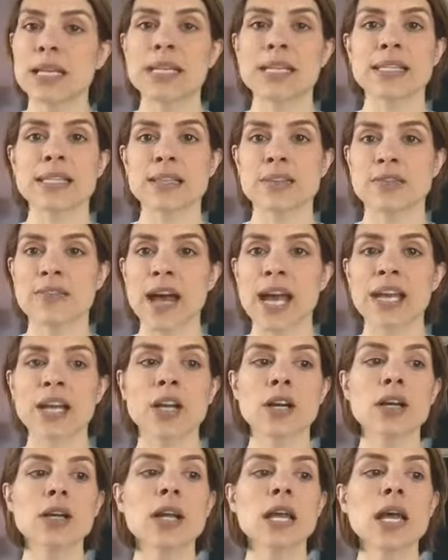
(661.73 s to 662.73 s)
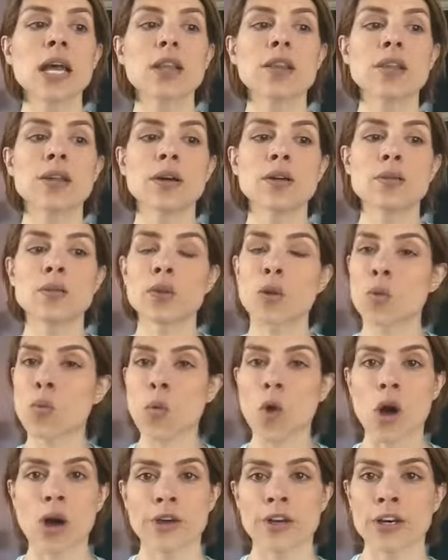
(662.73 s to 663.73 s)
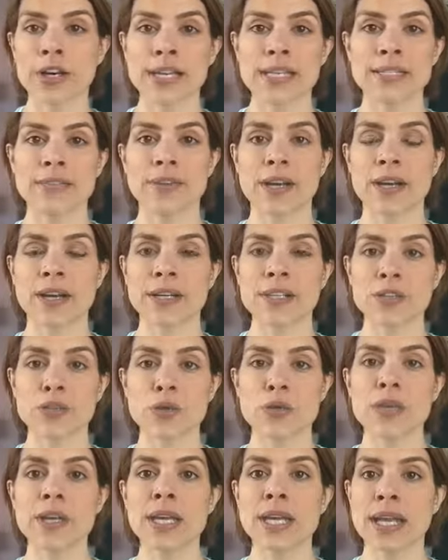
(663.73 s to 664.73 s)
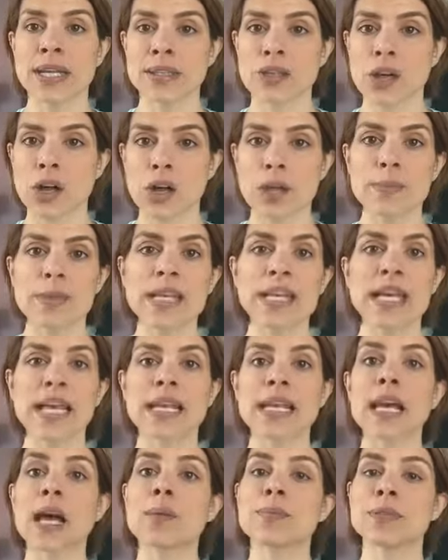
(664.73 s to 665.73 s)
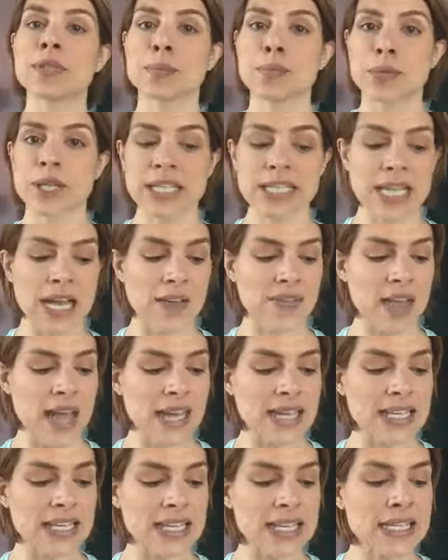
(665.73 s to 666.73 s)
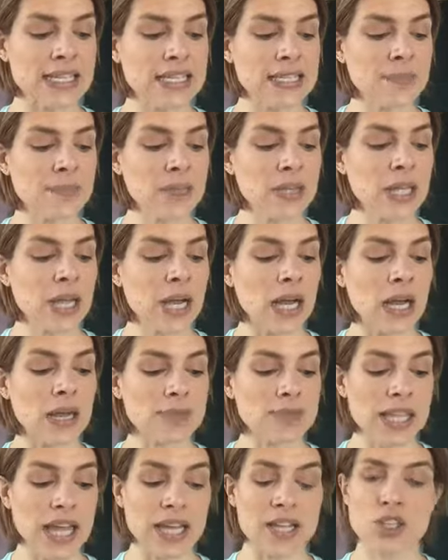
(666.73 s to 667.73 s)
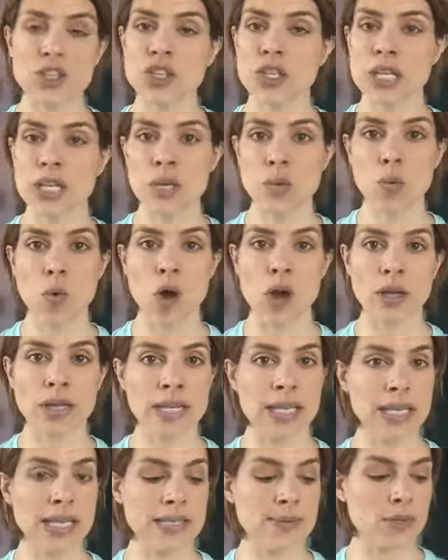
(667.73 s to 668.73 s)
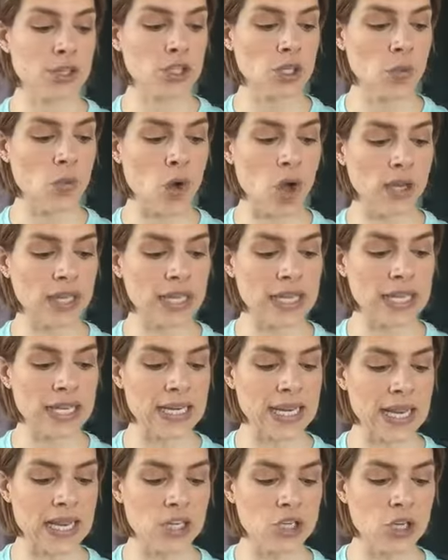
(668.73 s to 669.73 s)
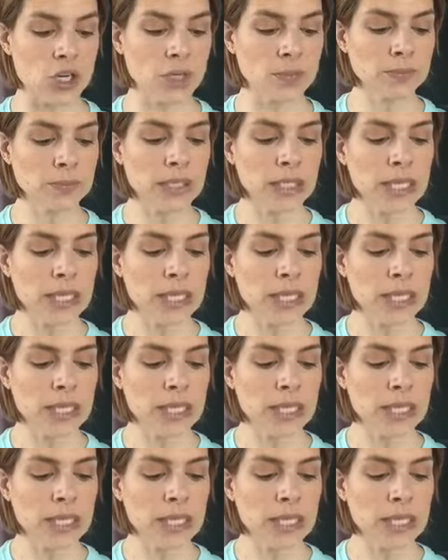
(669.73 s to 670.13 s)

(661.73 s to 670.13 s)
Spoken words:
is the fire, the water is very soothing and calming and helps to bring down that heat. Tai Chi, walking, especially walking in nature.